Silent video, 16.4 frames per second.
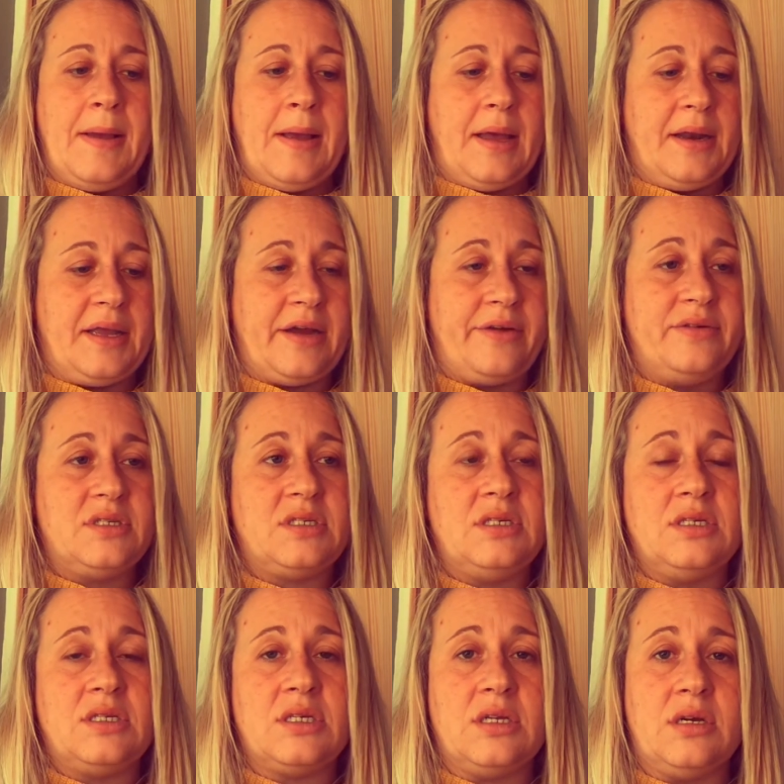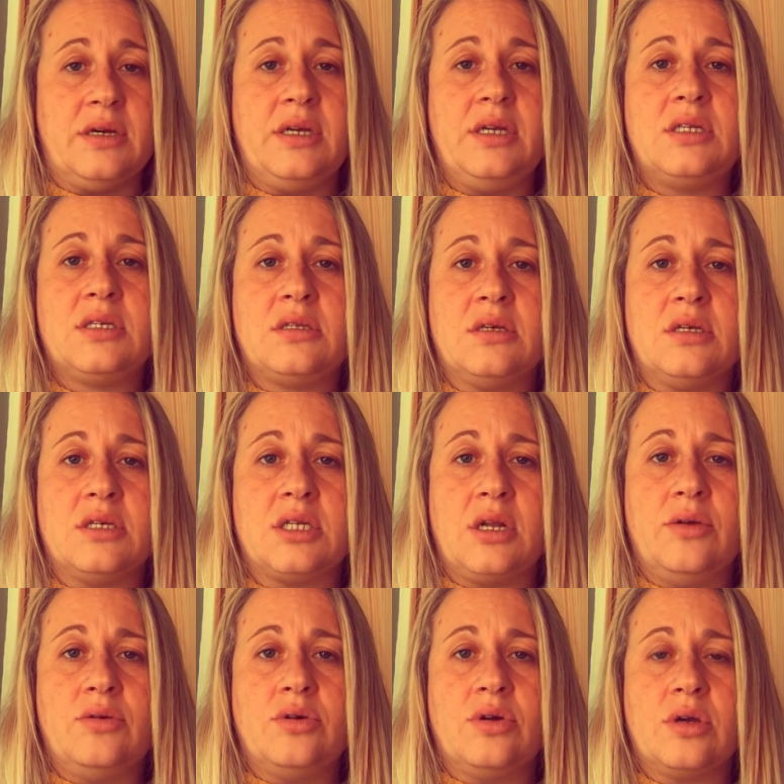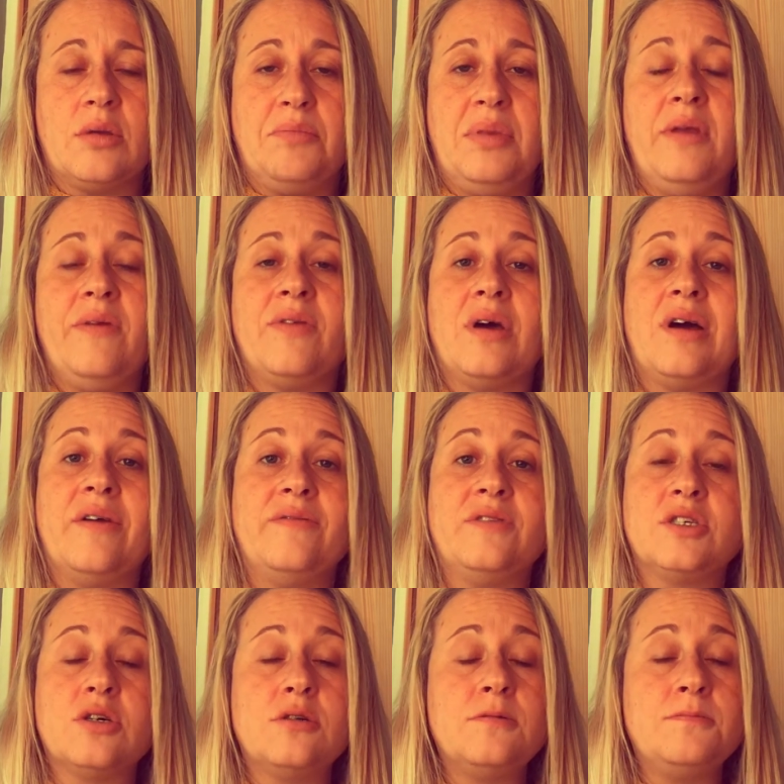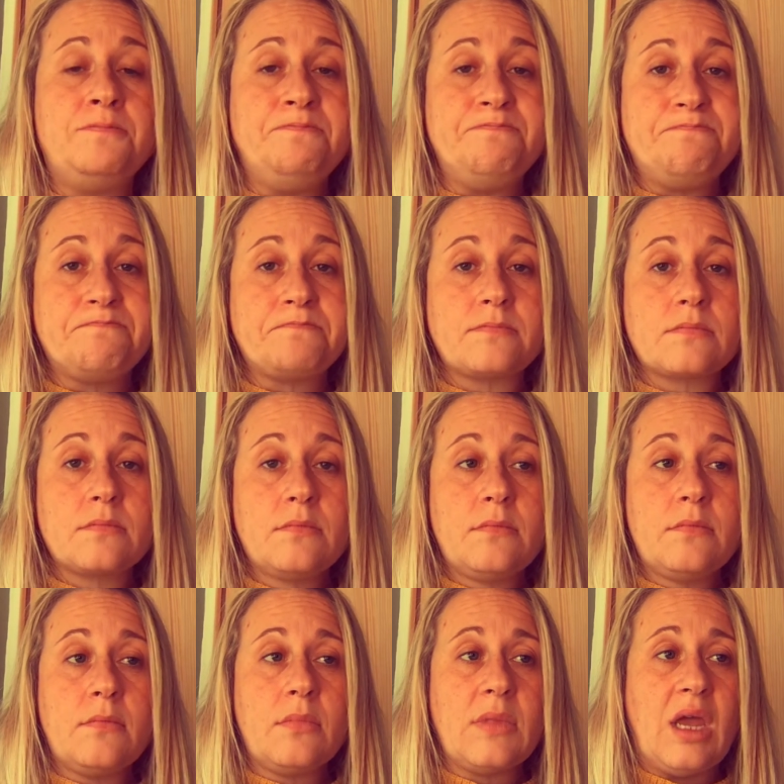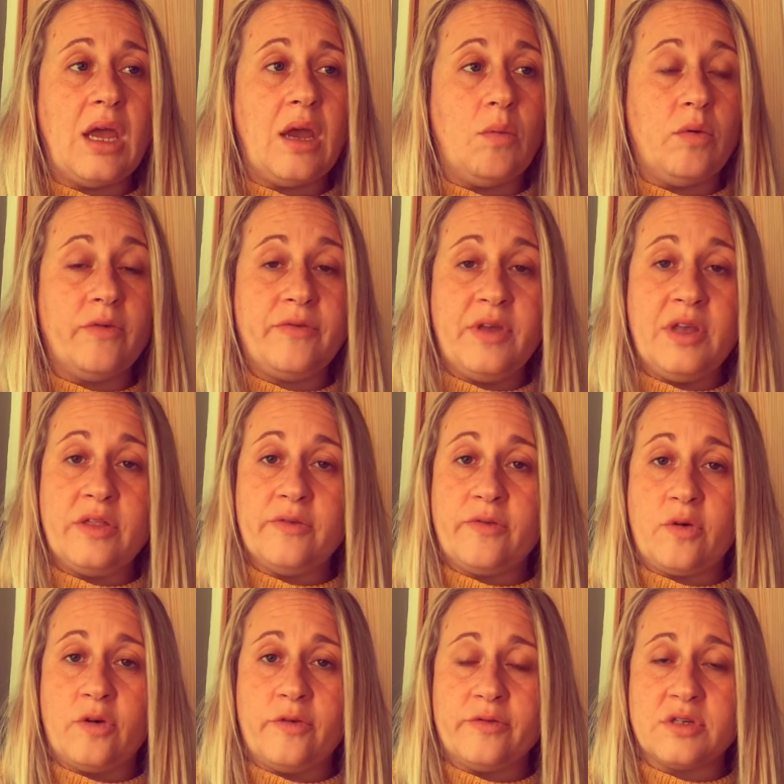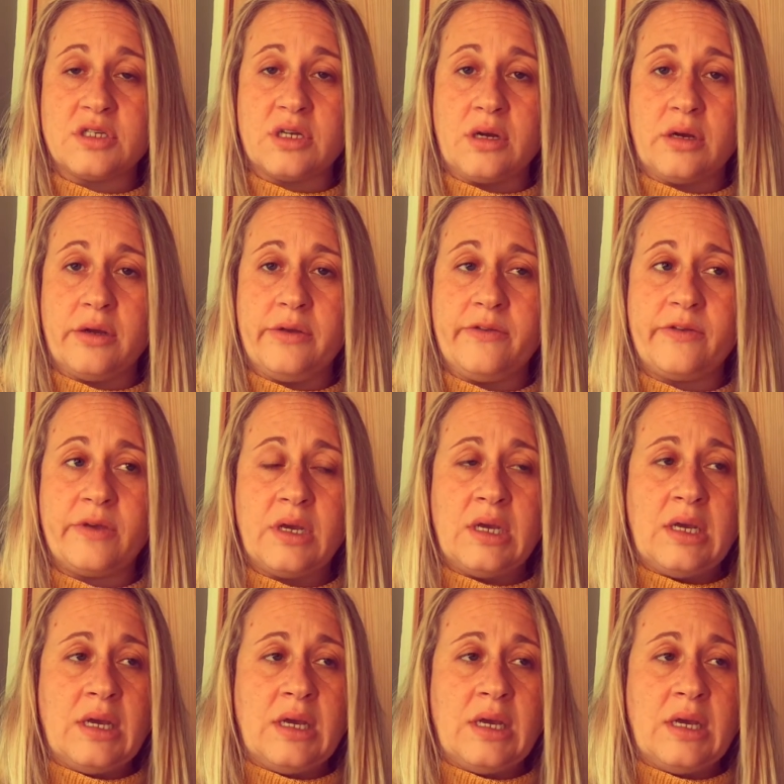And I guarantee you tonight, the slow cooking beef that I've done will feed the four of us tonight.